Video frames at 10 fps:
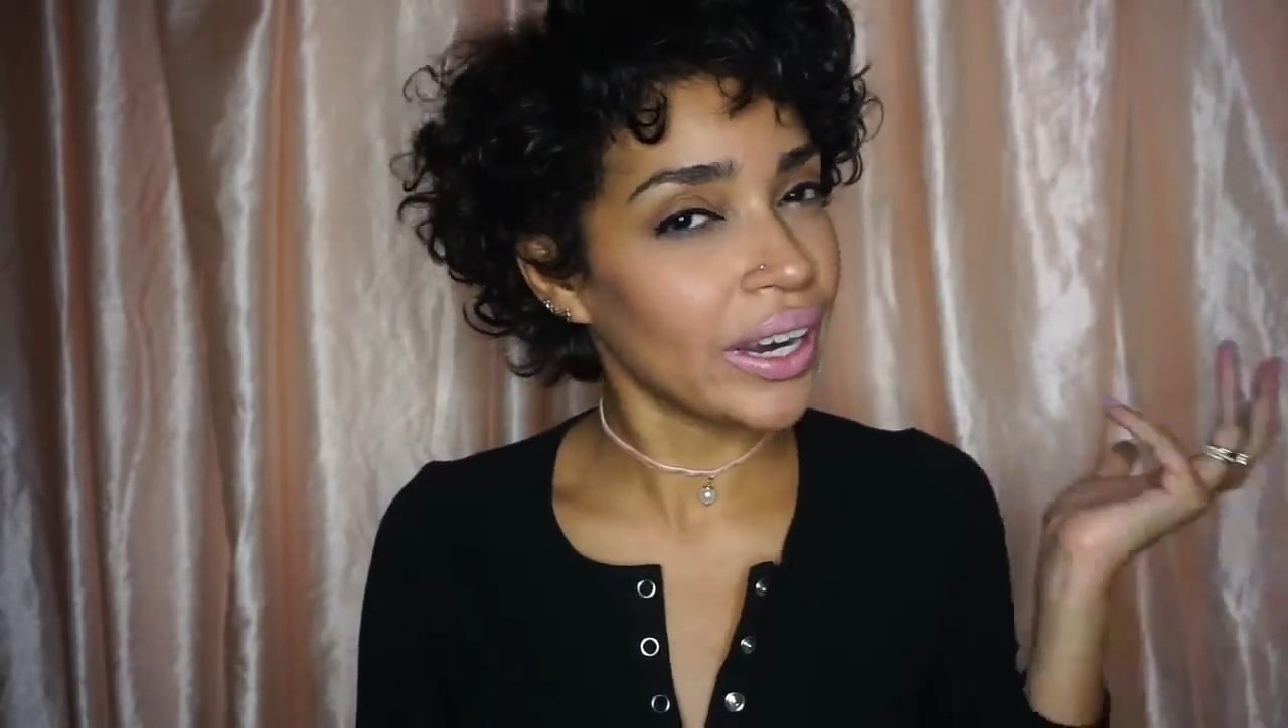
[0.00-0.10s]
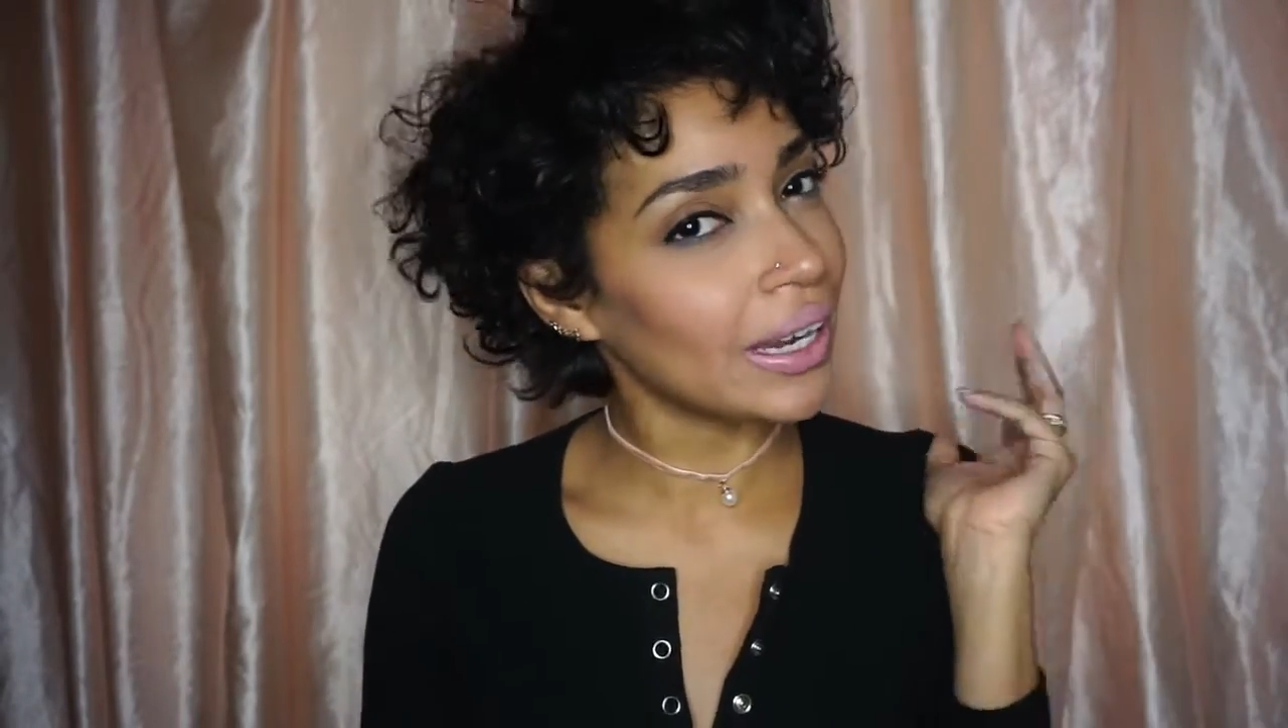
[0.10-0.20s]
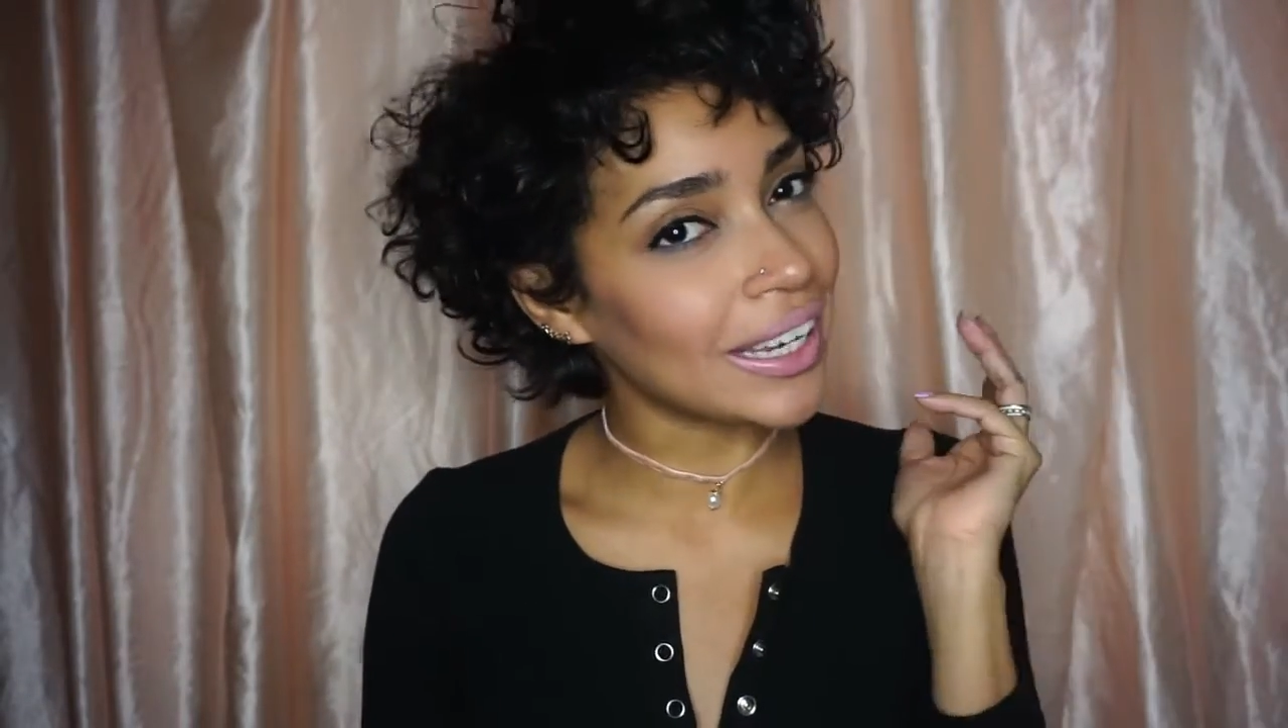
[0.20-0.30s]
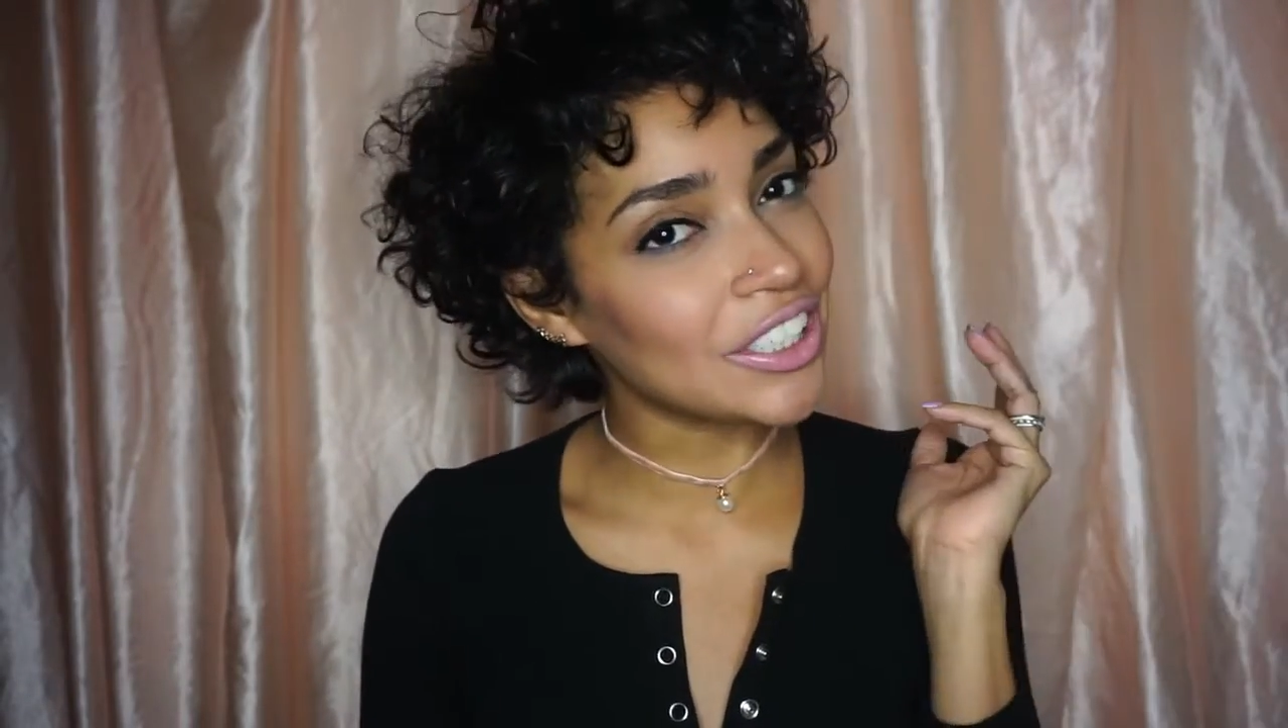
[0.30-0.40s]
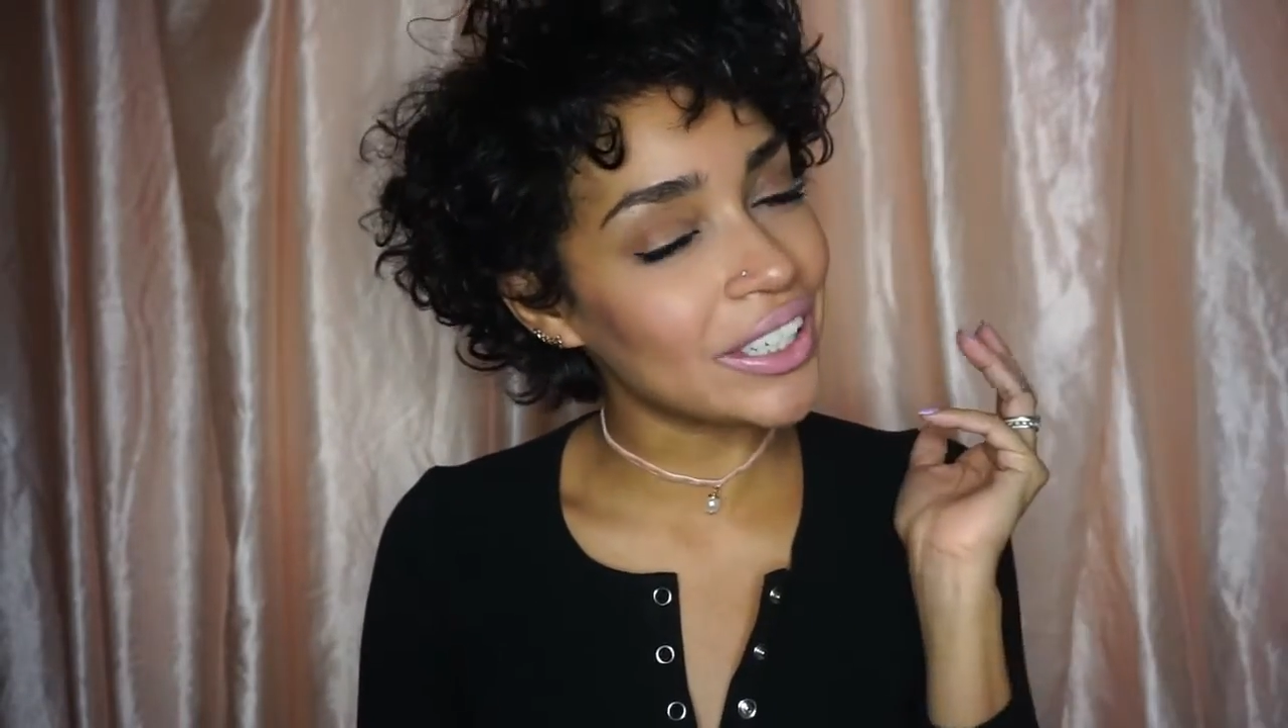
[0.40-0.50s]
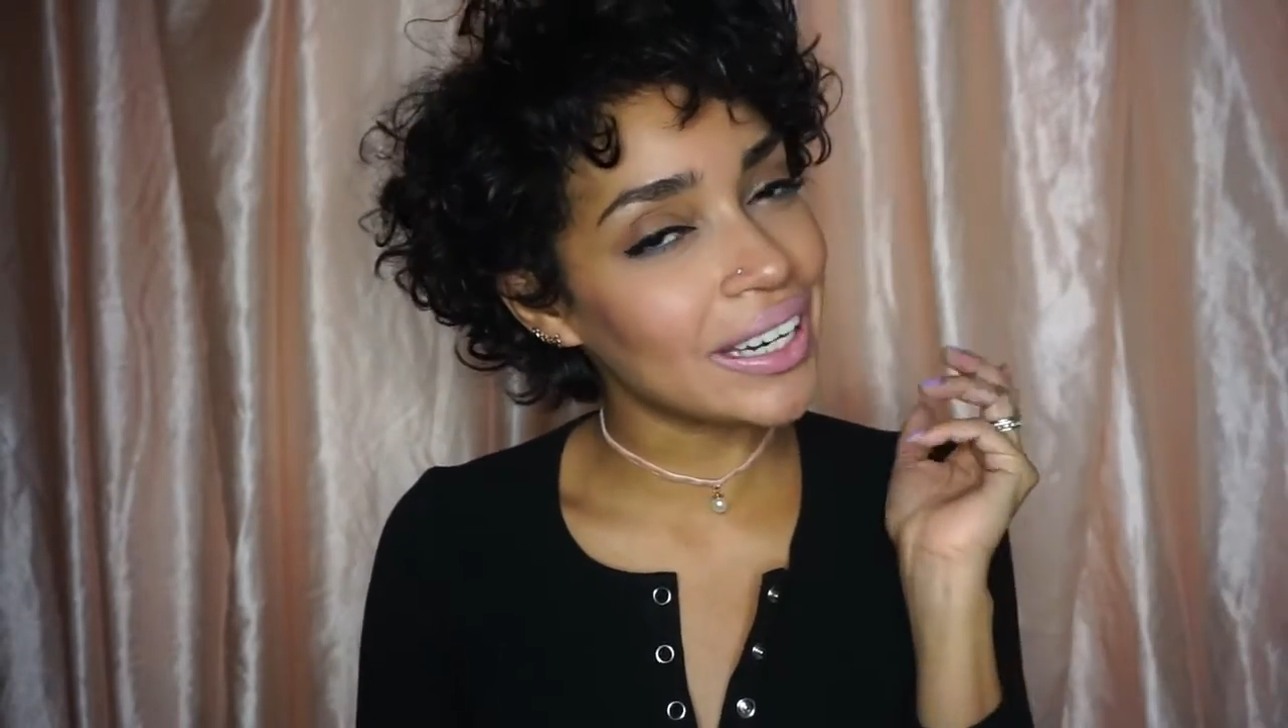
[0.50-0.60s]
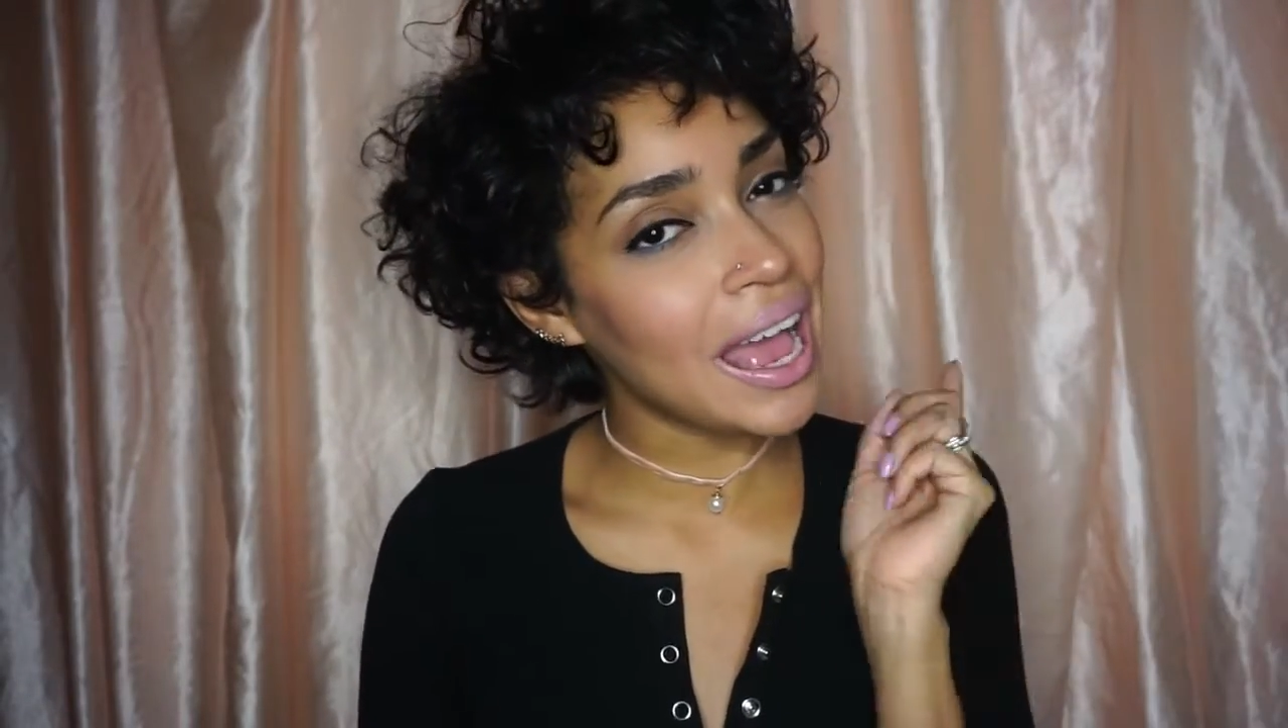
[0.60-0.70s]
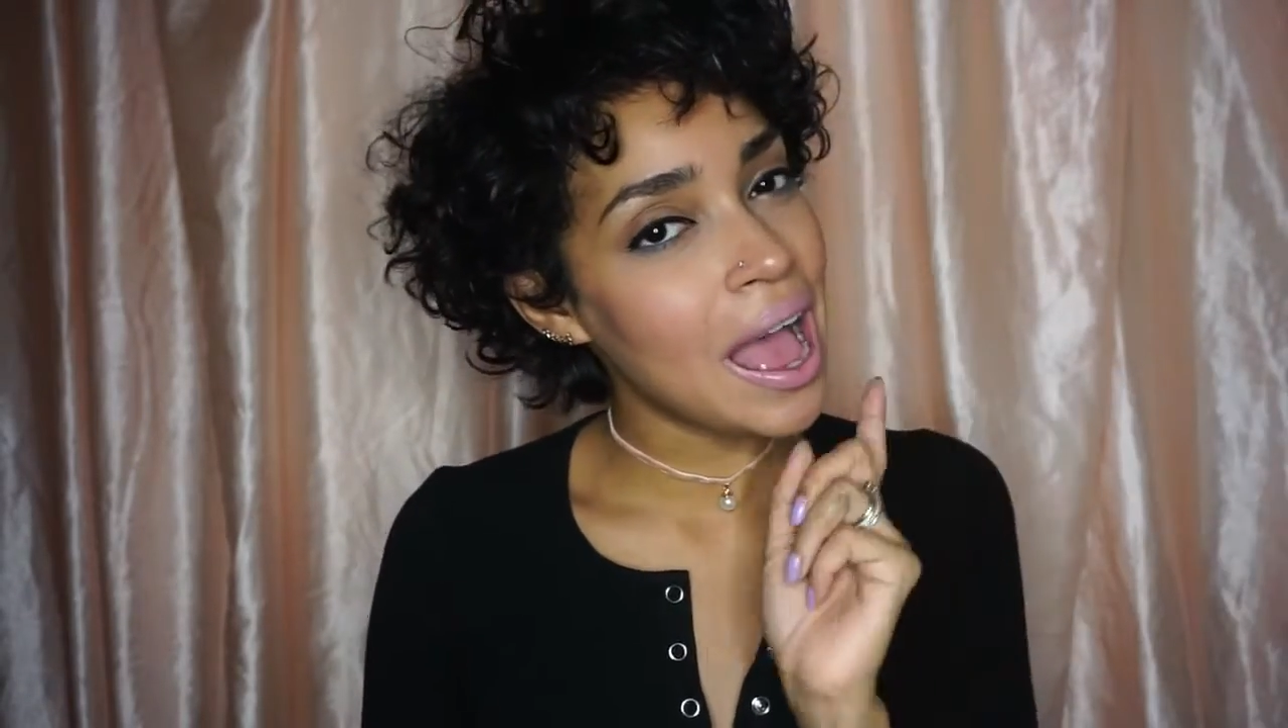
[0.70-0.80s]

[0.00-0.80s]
collection,